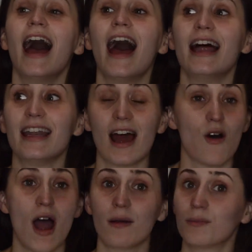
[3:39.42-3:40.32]
And
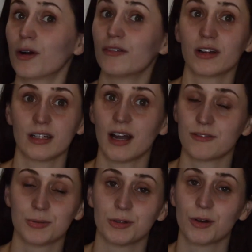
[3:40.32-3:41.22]
now I'm perfectly
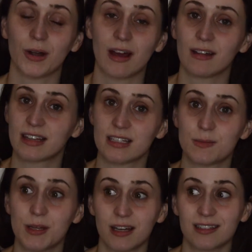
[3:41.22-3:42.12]
comfortable going out like this
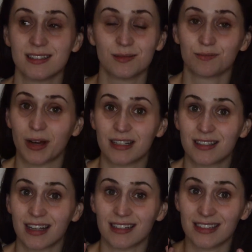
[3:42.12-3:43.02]
because my
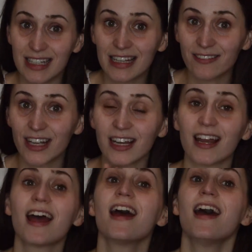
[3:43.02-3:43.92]
skin is
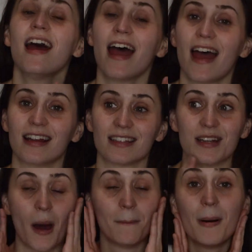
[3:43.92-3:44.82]
even and it's
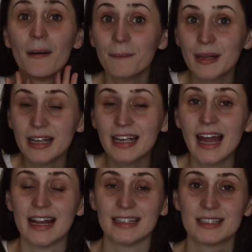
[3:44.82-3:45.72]
not bumpy
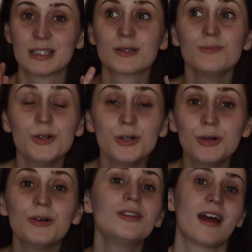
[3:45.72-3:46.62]
and it's
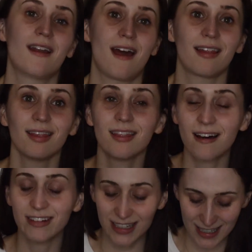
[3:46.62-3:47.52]
smooth and I
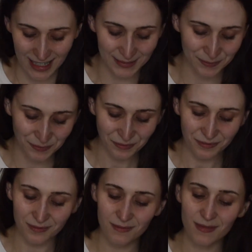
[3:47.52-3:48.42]
love it.
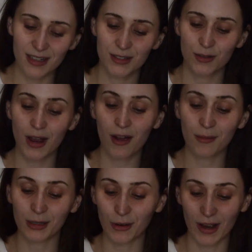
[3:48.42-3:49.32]
So now
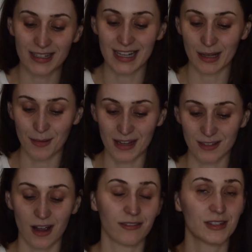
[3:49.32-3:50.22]
I'm going to go ahead and take the
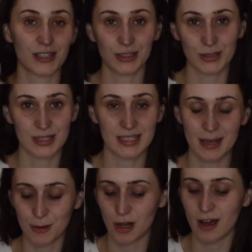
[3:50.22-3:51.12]
mask off, still using the
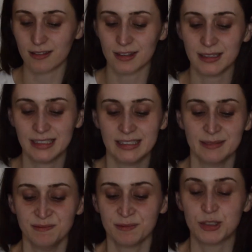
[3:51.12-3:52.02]
same cloth,
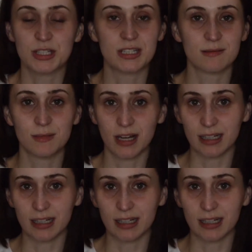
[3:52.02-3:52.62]
just as a